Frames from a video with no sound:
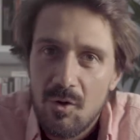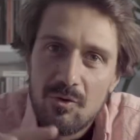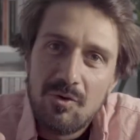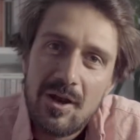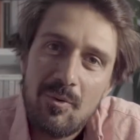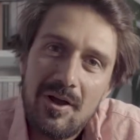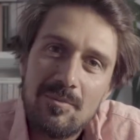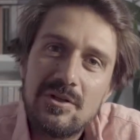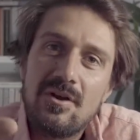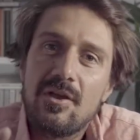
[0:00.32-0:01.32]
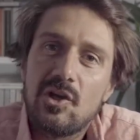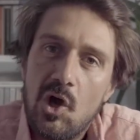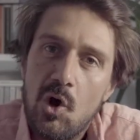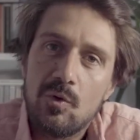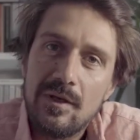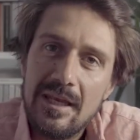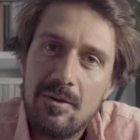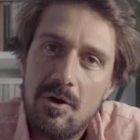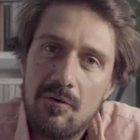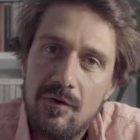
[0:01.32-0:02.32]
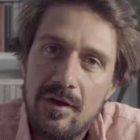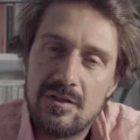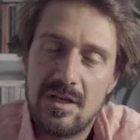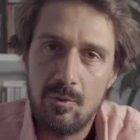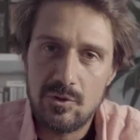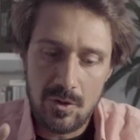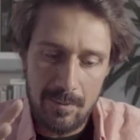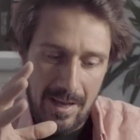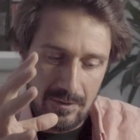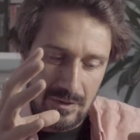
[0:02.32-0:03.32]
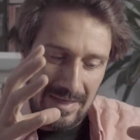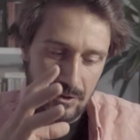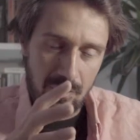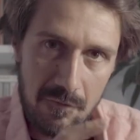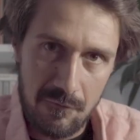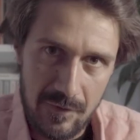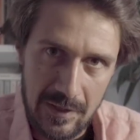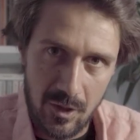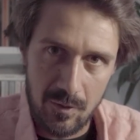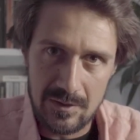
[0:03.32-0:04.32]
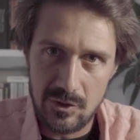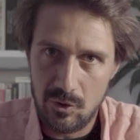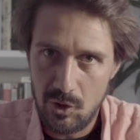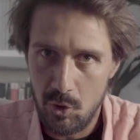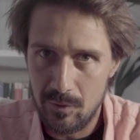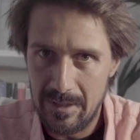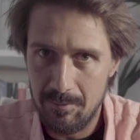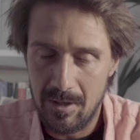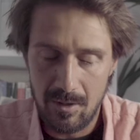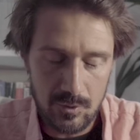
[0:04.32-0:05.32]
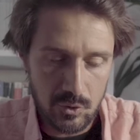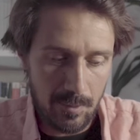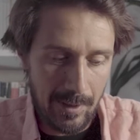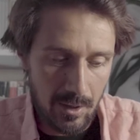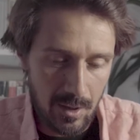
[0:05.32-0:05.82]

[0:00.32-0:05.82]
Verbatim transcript: Alrighty, welcome to another cold email video. Today we're talking about how to integrate video into your cold email, and we're talking about